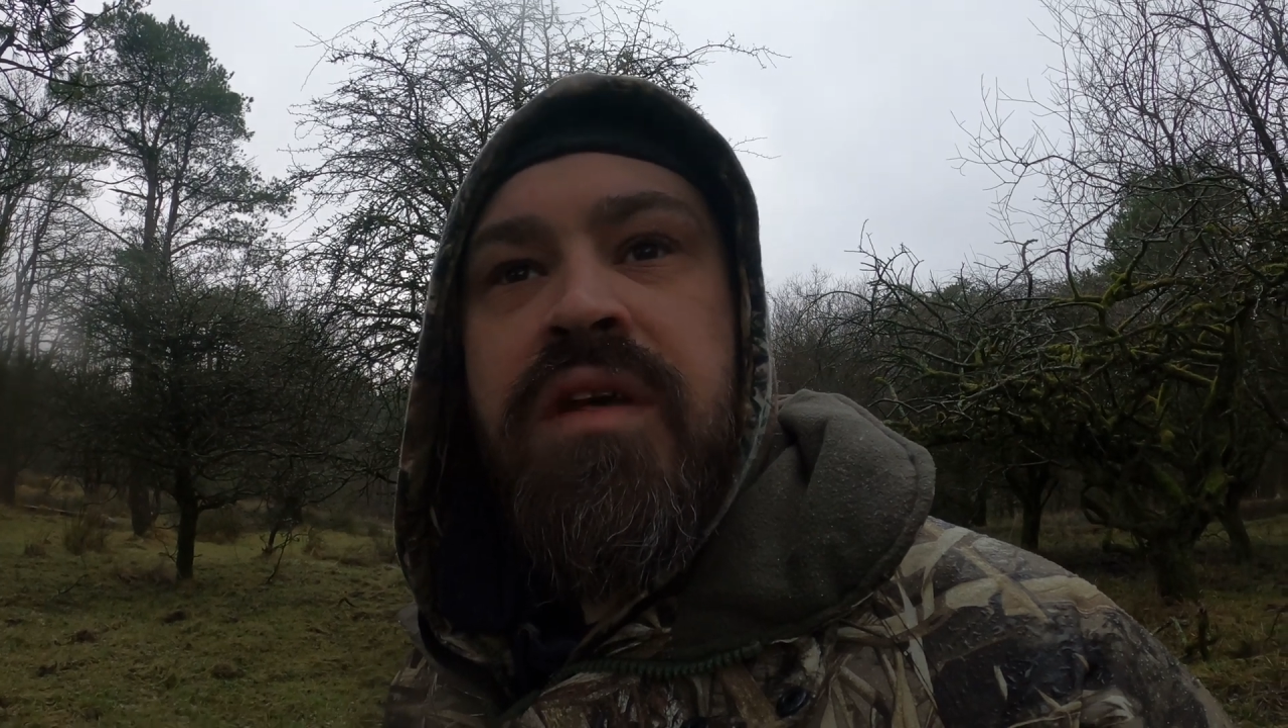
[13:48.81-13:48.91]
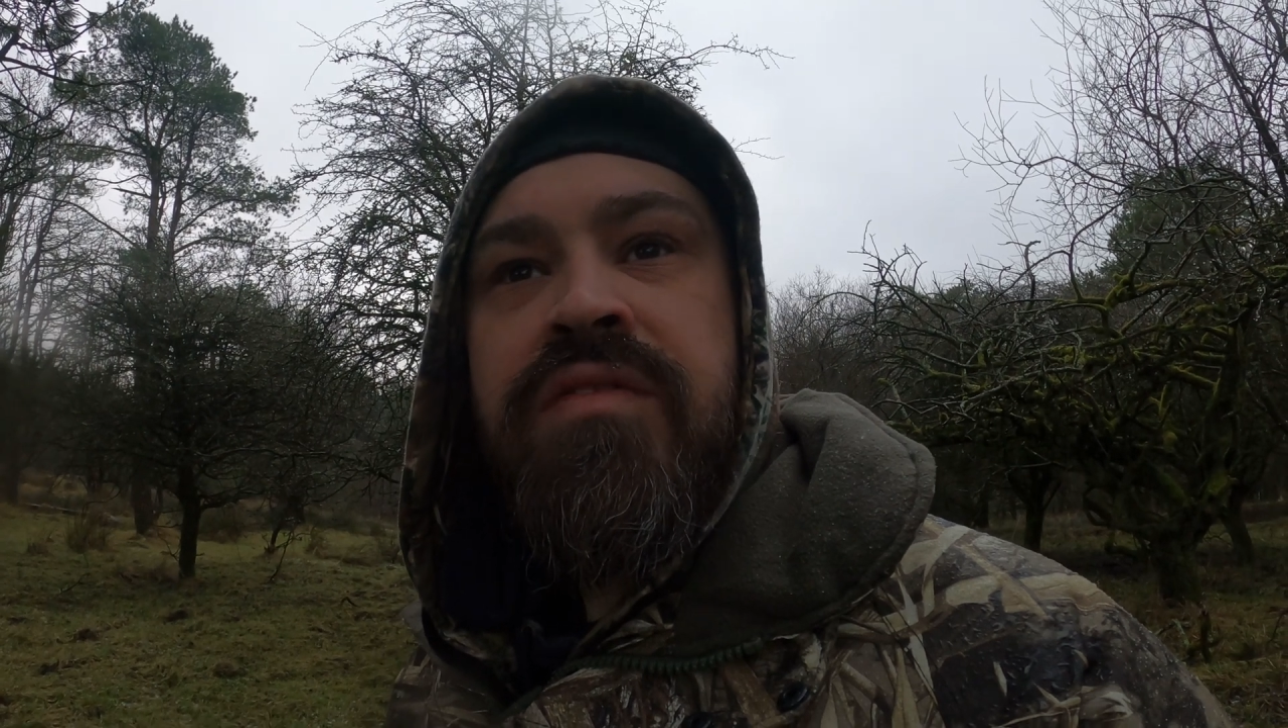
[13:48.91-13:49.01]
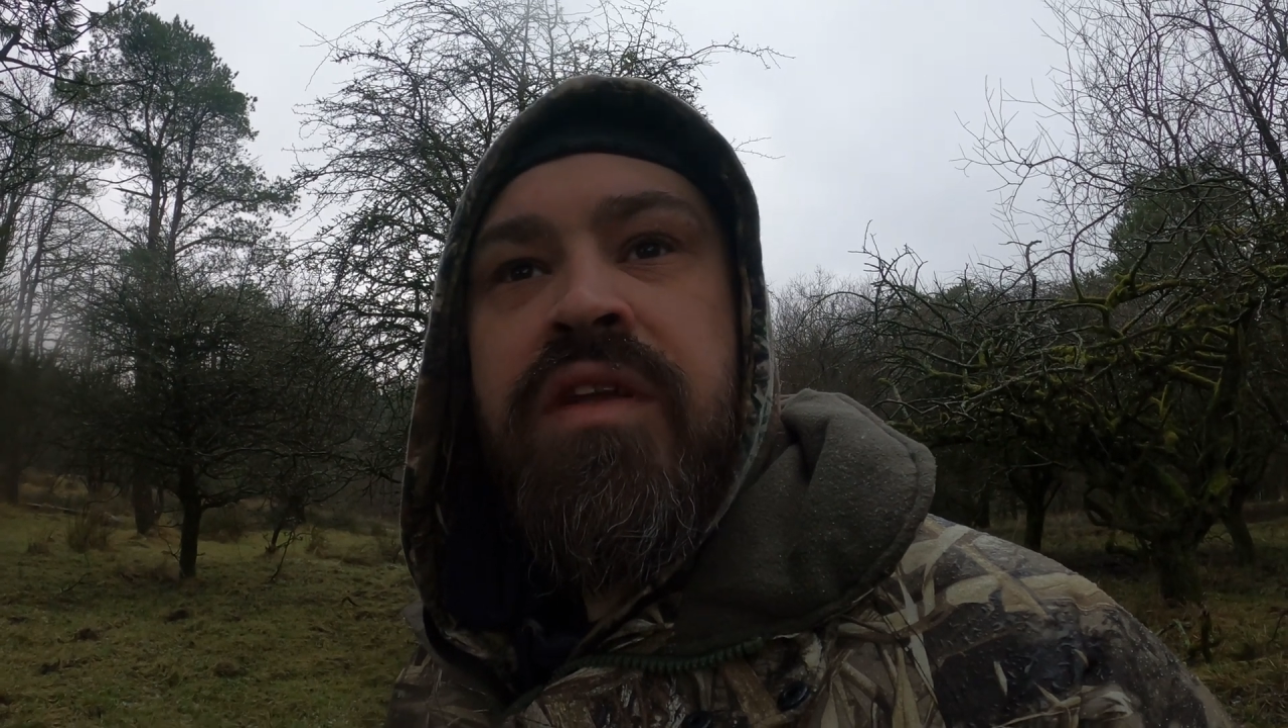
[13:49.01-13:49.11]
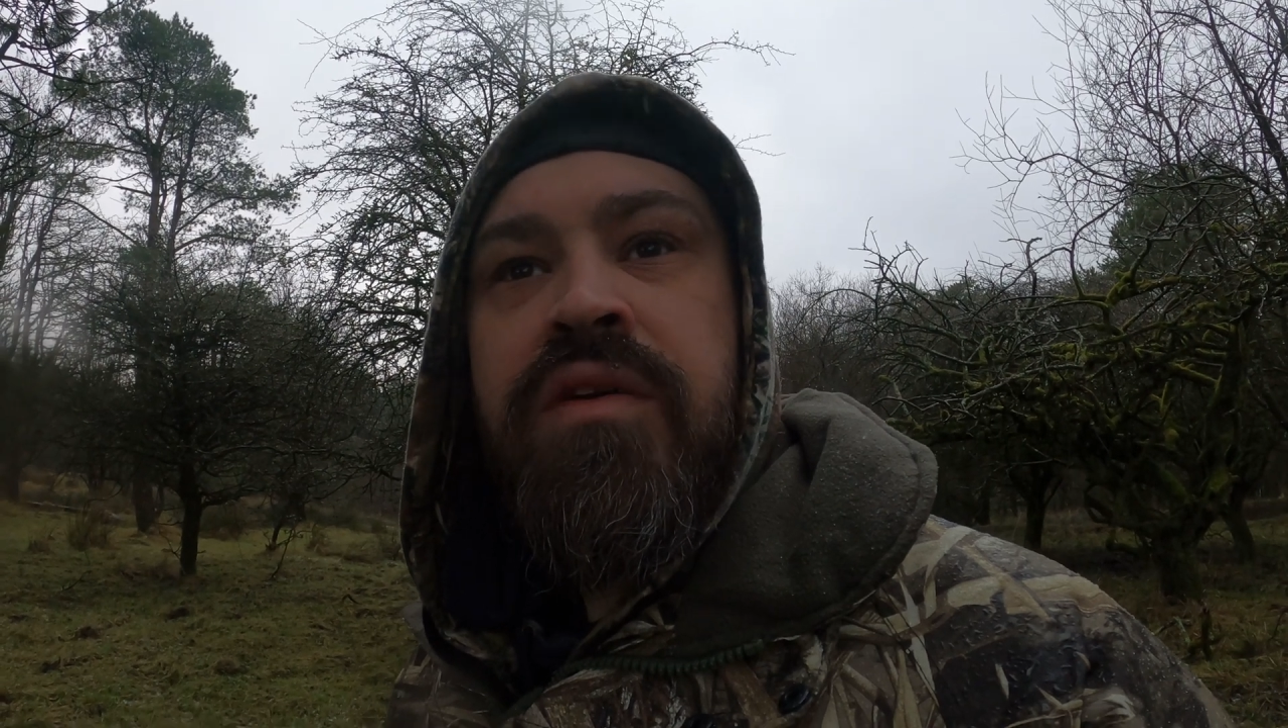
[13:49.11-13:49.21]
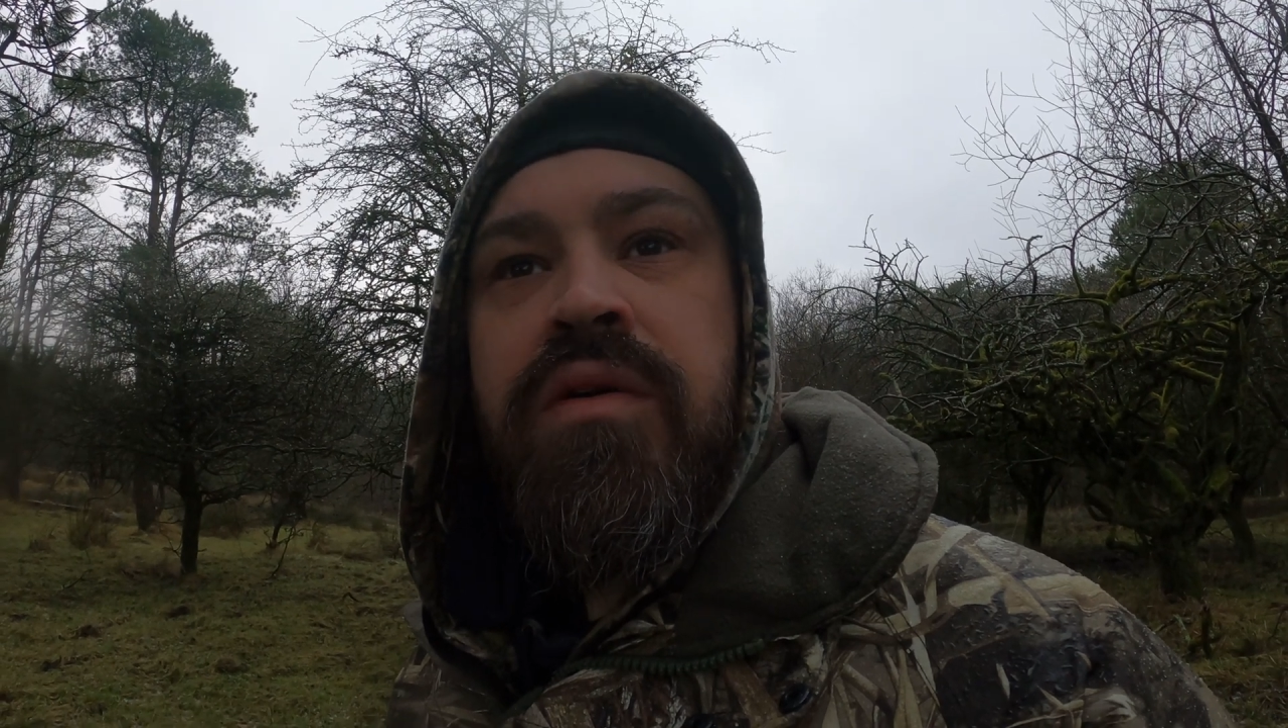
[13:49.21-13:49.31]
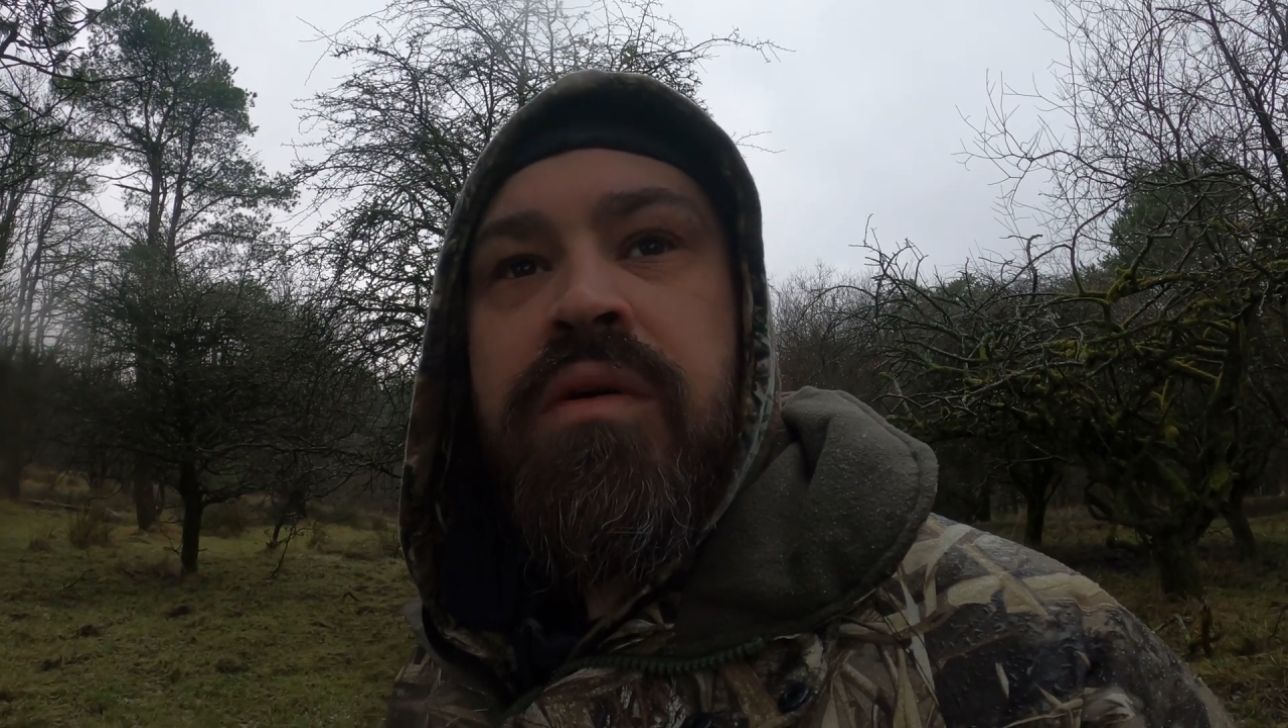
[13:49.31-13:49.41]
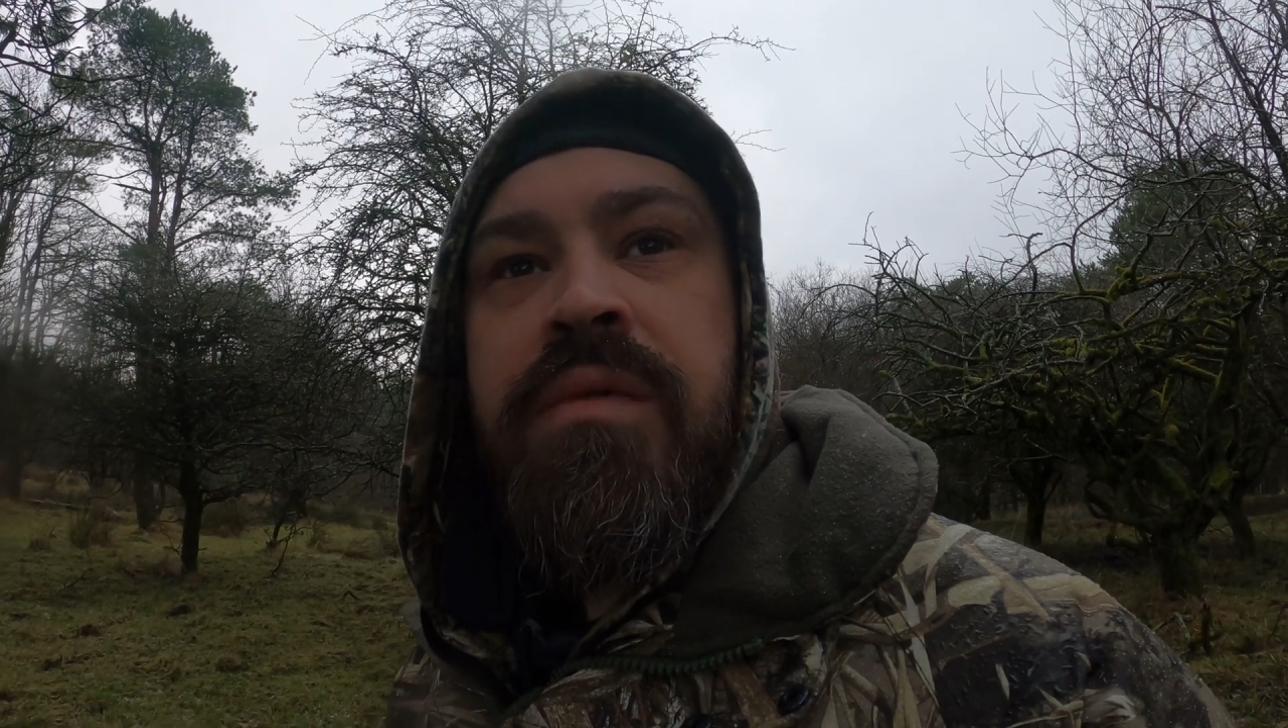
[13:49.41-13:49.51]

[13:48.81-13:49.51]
If they do,